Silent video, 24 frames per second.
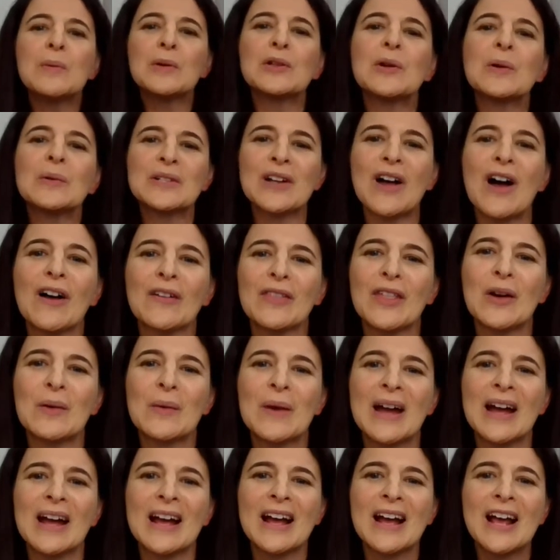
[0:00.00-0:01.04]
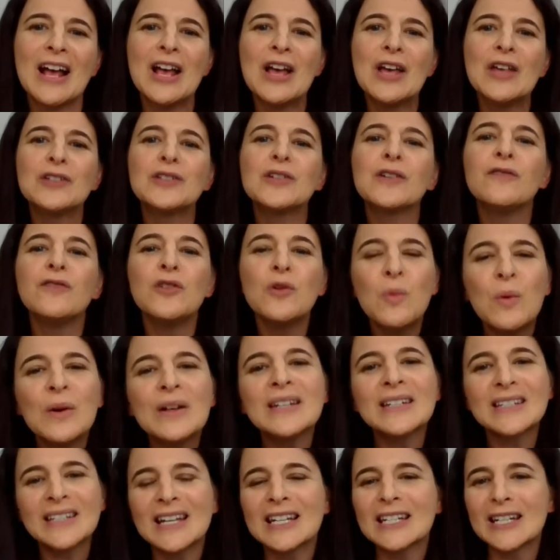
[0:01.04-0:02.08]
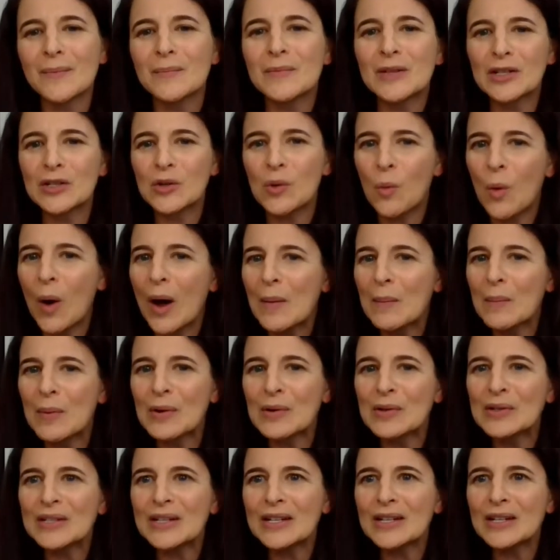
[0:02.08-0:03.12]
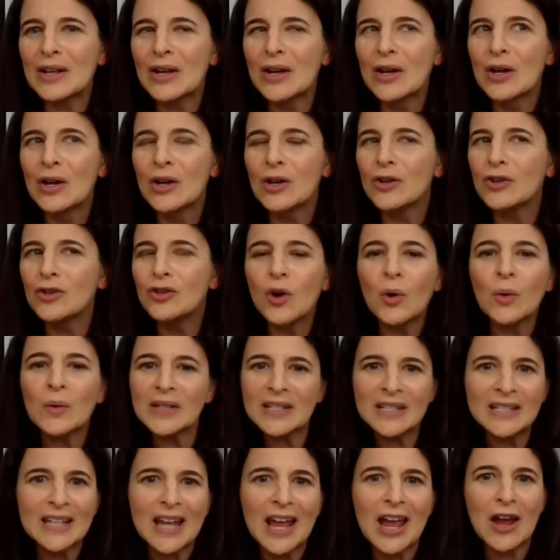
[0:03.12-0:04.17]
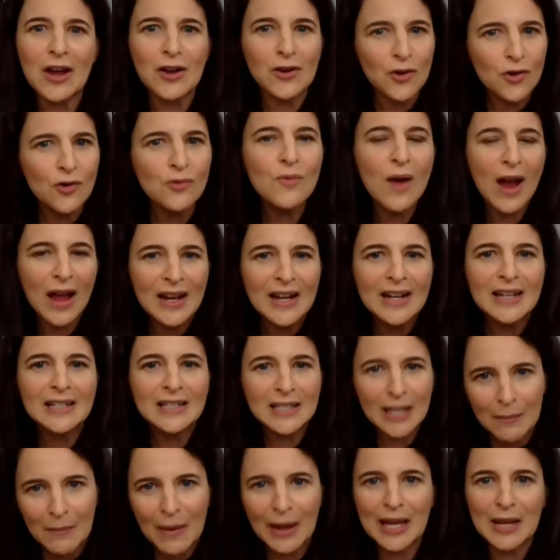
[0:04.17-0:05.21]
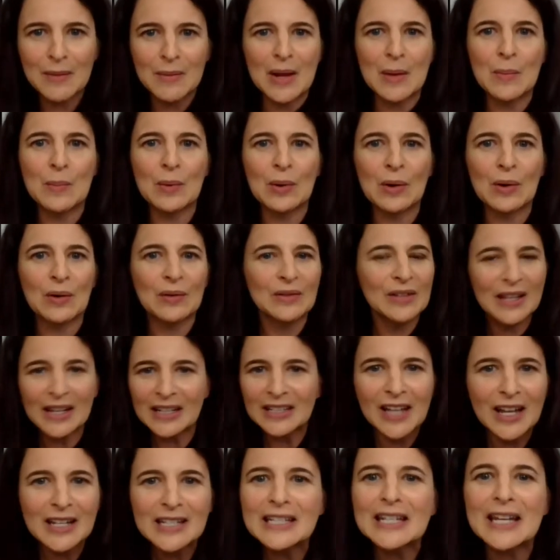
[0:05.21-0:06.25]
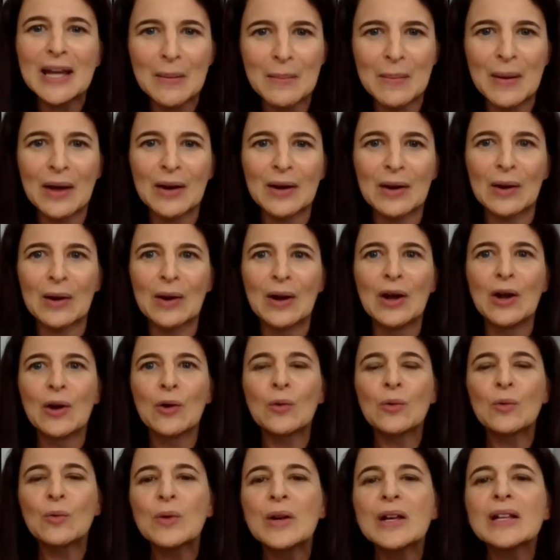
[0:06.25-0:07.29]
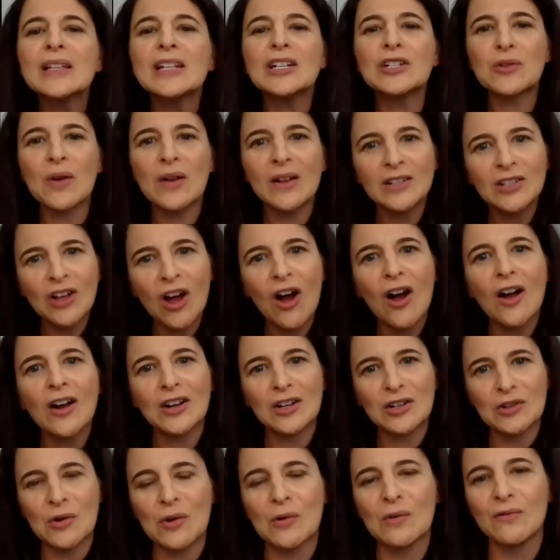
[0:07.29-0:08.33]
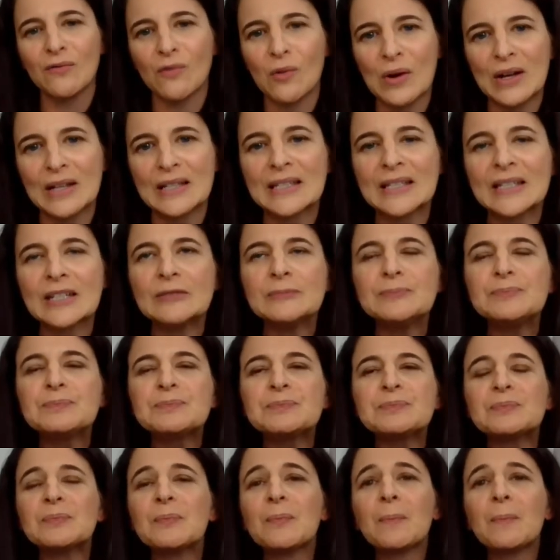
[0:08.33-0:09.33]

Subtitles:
people don't talk that way. So if you wouldn't say something to one person, don't say it or write it to many people. Like, it doesn't get better. Really try to talk in your own voice.